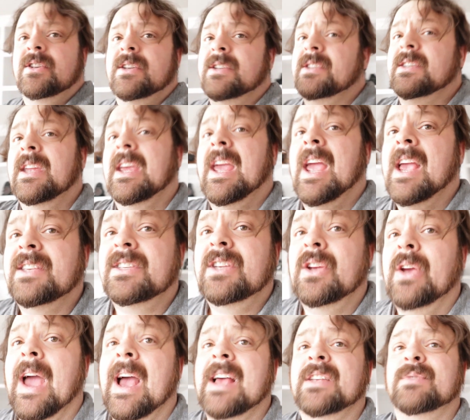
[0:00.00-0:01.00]
just in case you
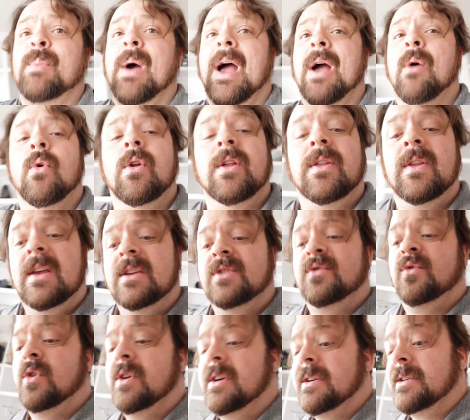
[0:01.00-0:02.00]
guys buy one of these
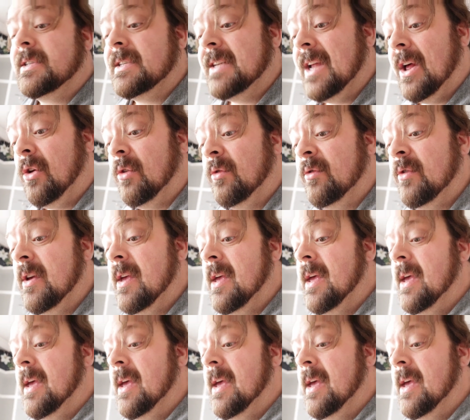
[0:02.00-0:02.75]
for yourself.